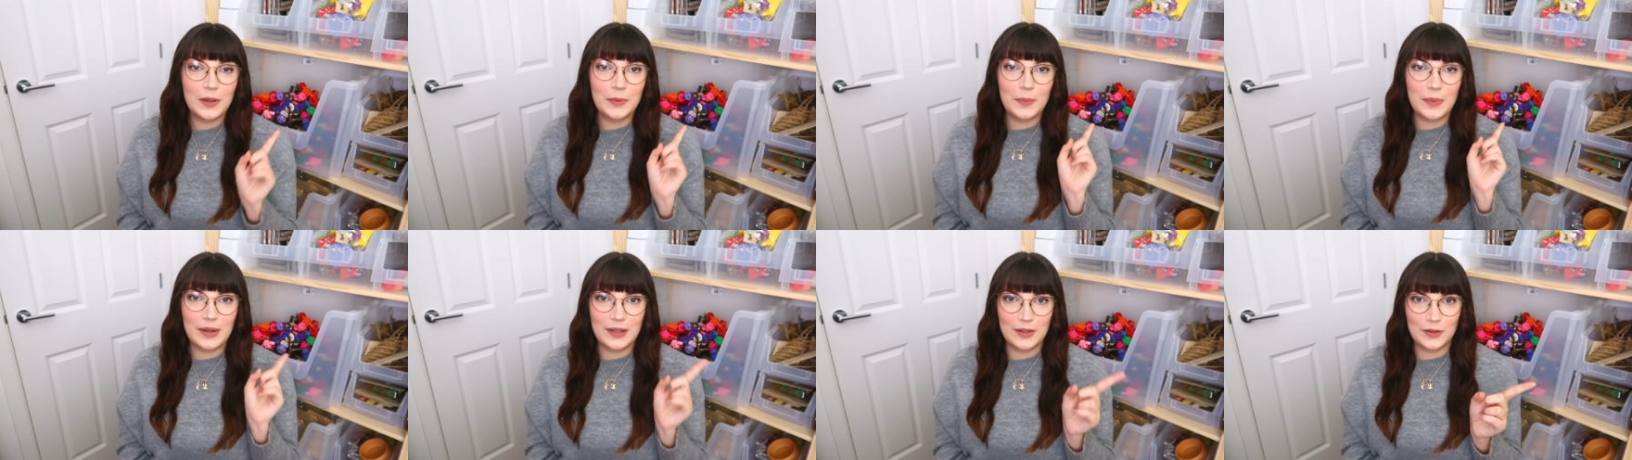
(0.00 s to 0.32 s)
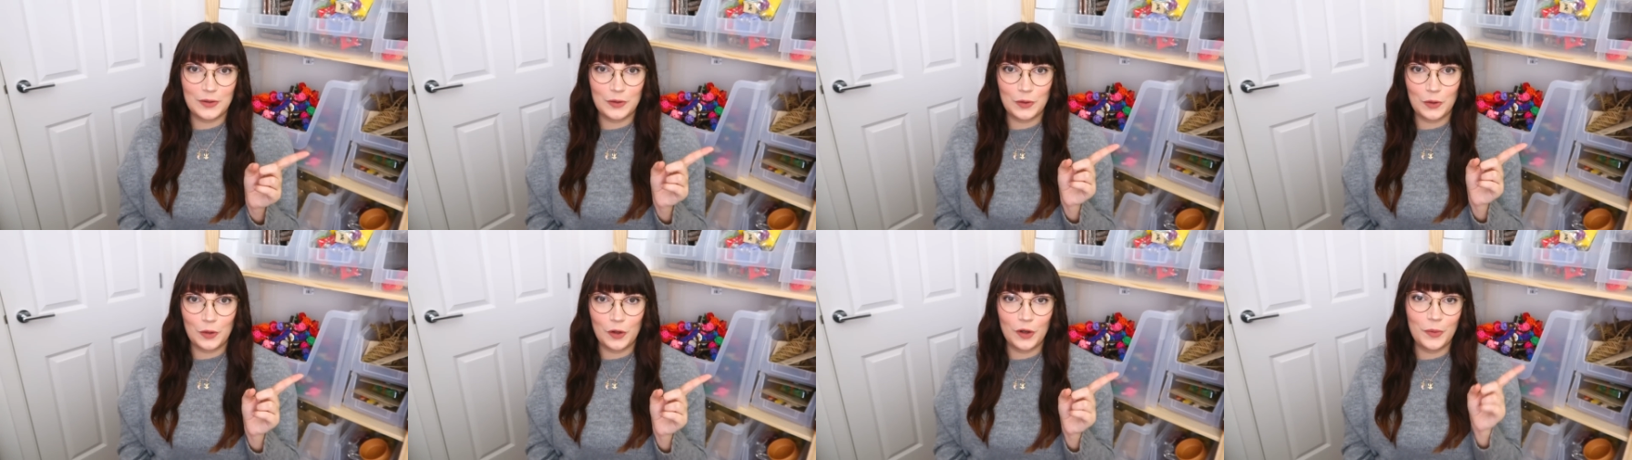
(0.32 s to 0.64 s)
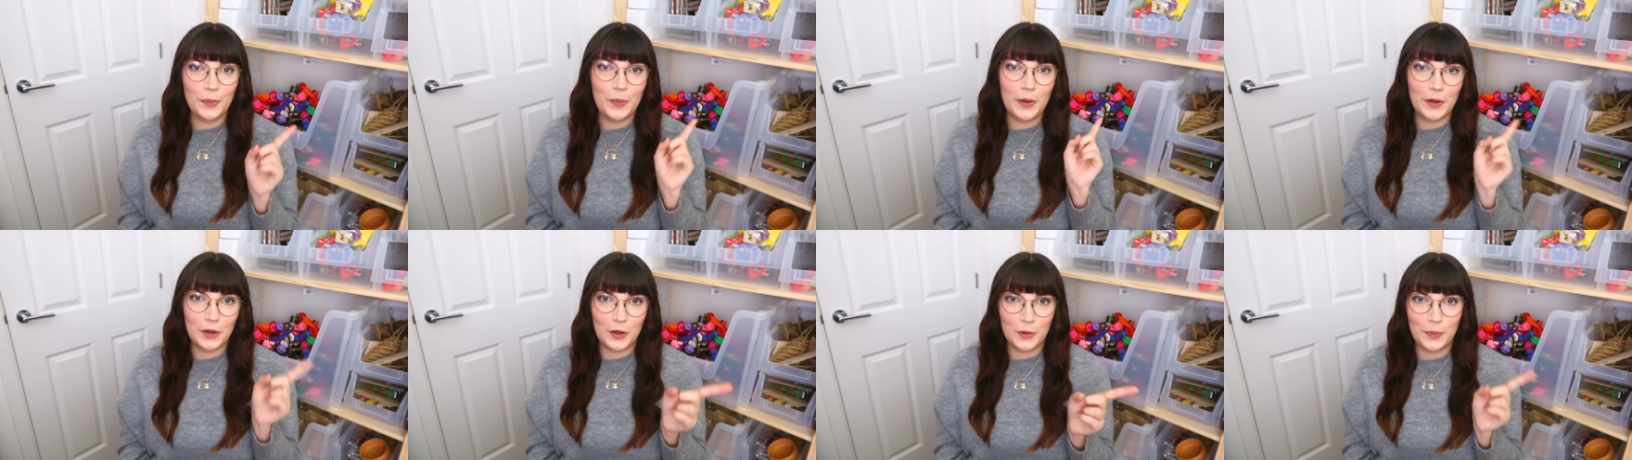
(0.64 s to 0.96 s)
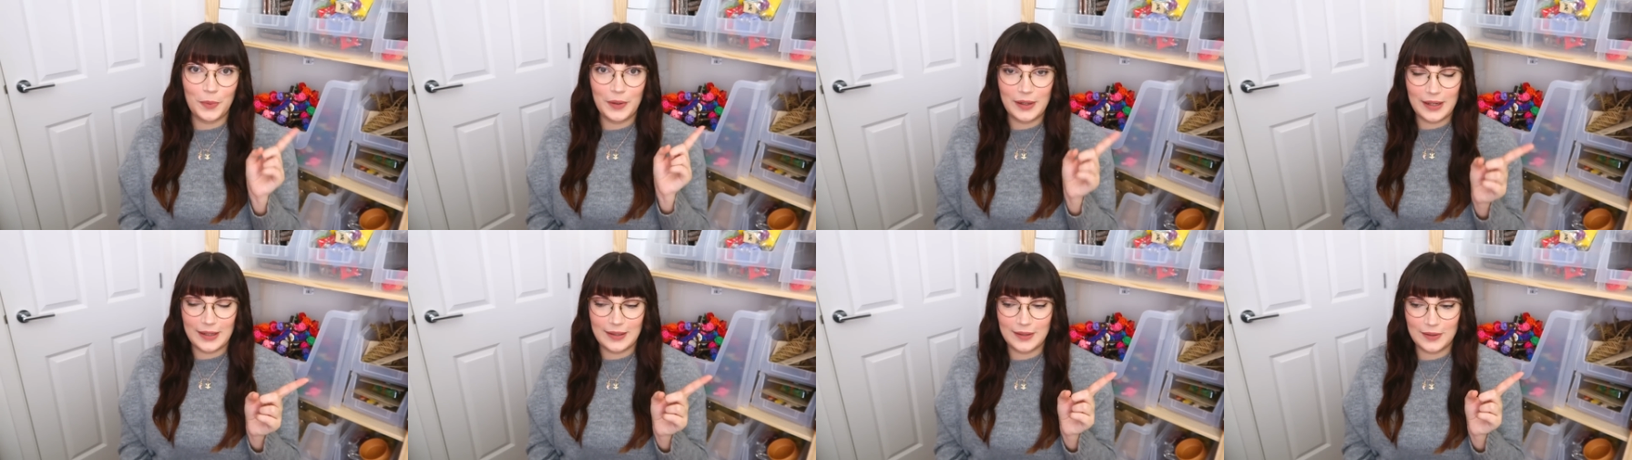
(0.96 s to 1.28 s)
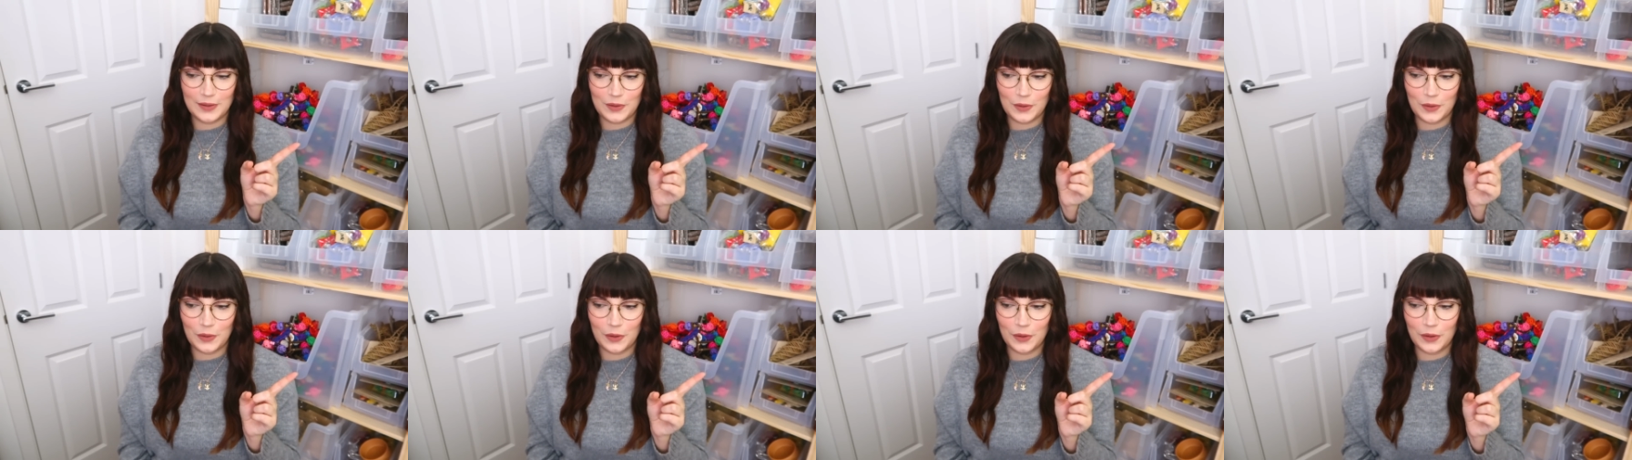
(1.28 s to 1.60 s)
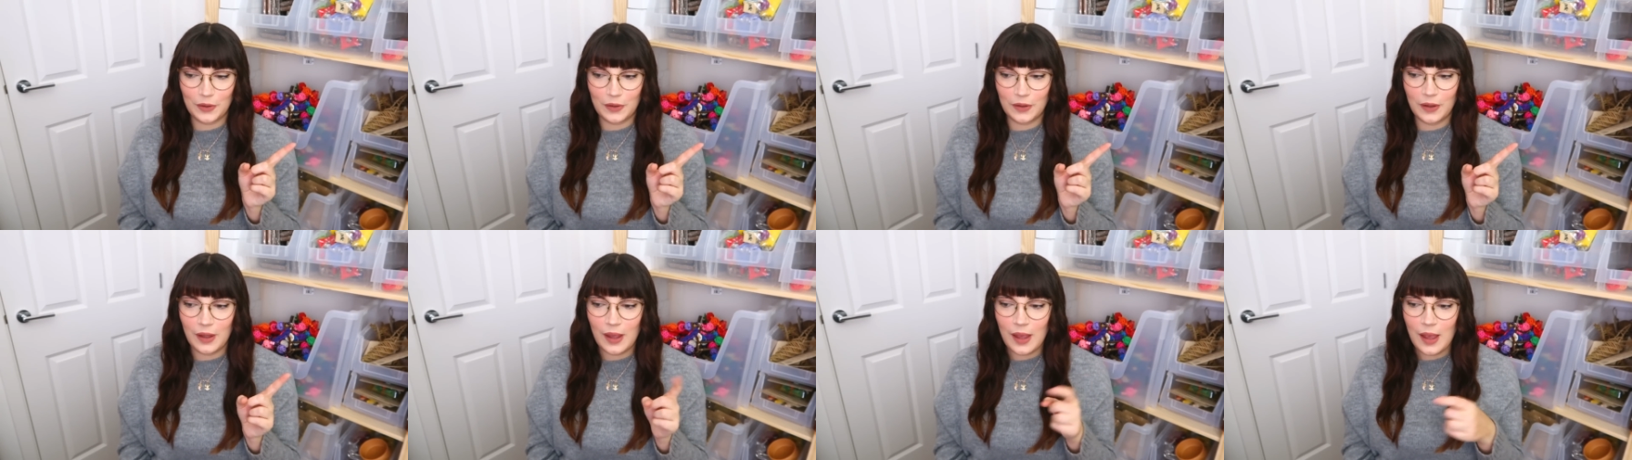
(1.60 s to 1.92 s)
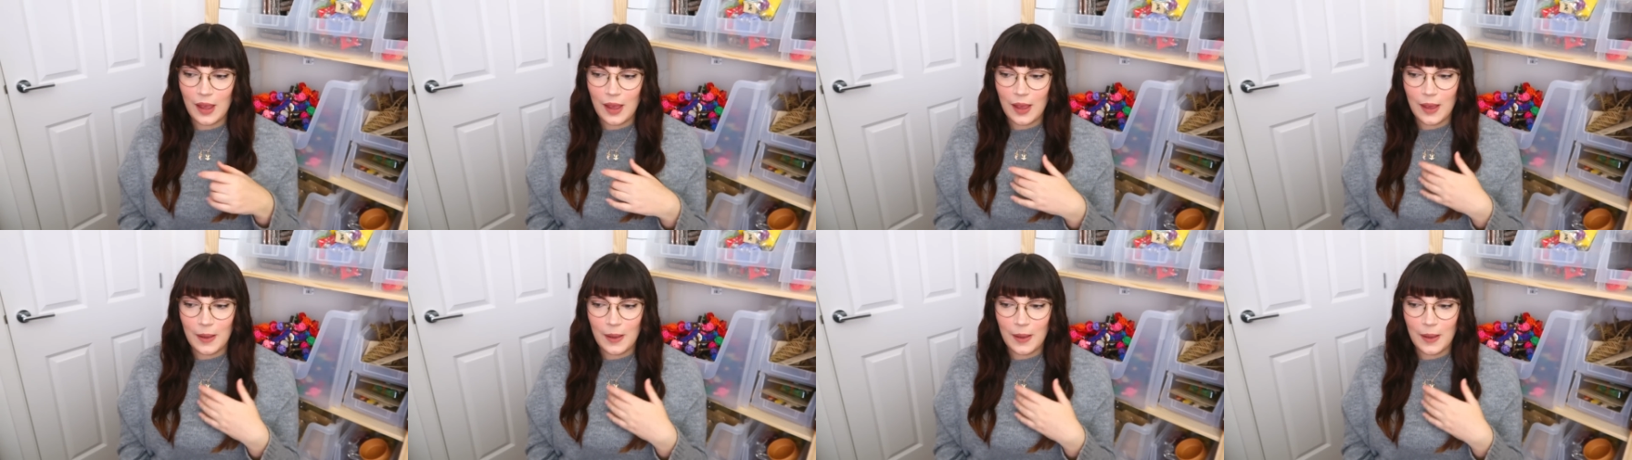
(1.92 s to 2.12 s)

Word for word: with my store, Boggle Buddies store.